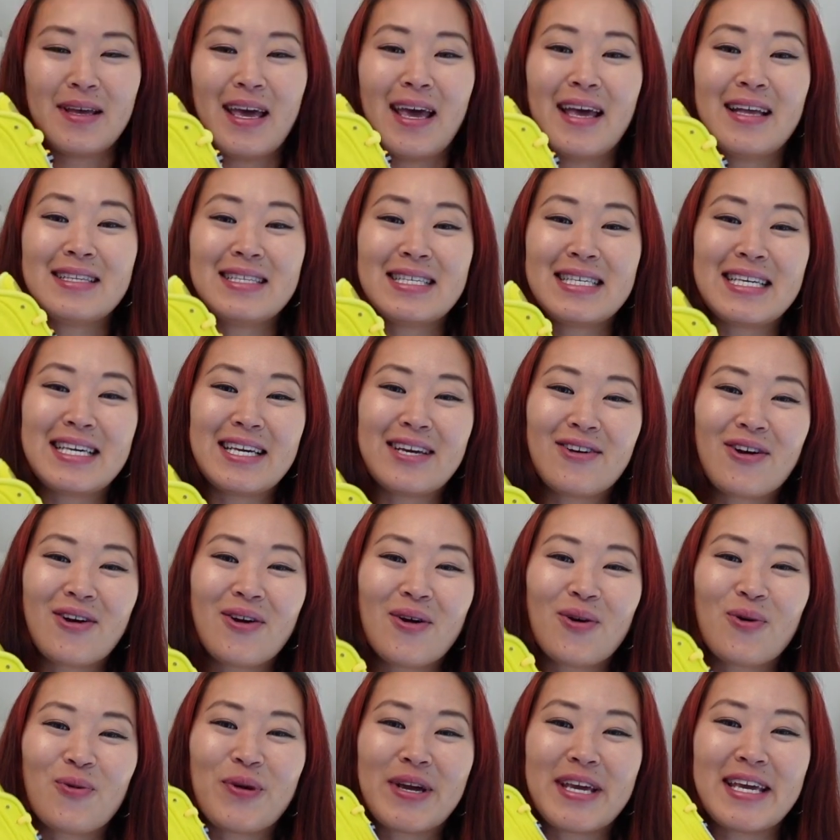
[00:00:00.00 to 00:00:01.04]
And
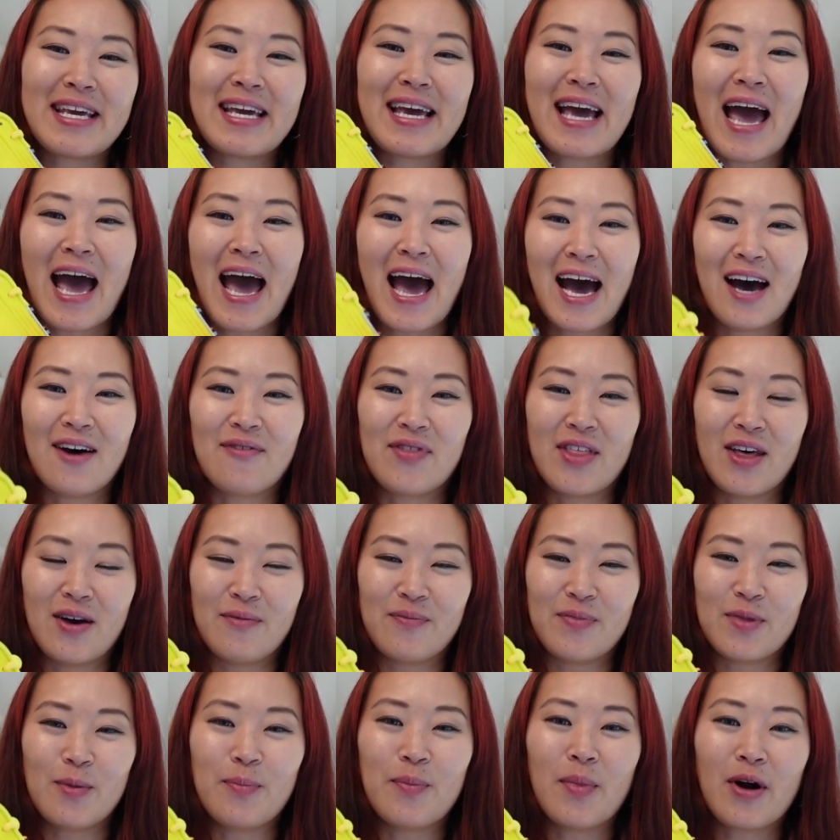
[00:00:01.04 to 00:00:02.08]
here we have
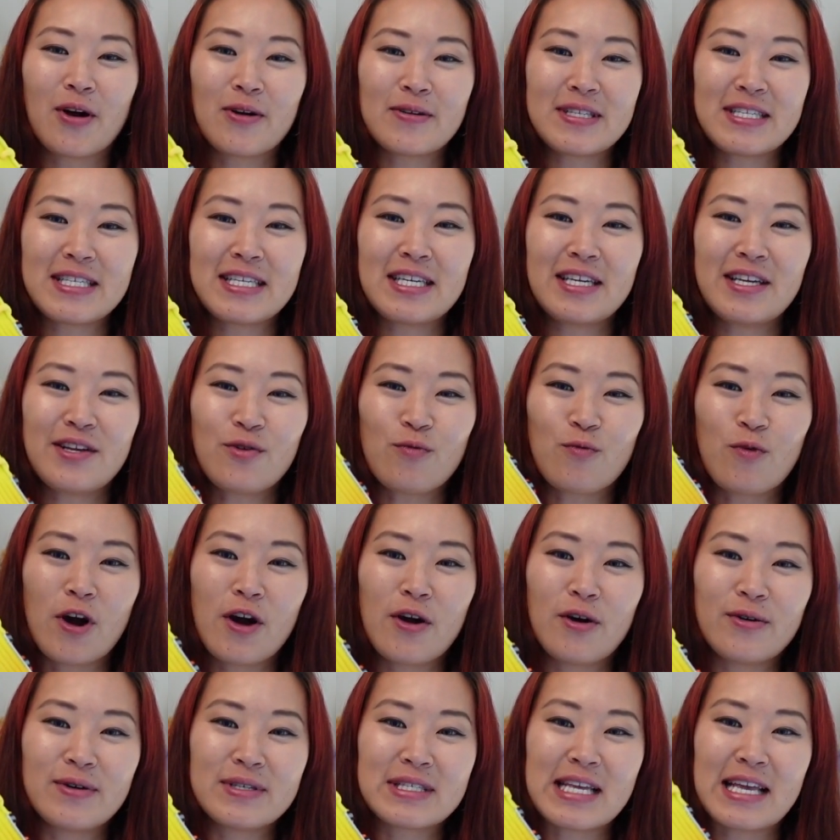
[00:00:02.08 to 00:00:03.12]
them, the Martine Rose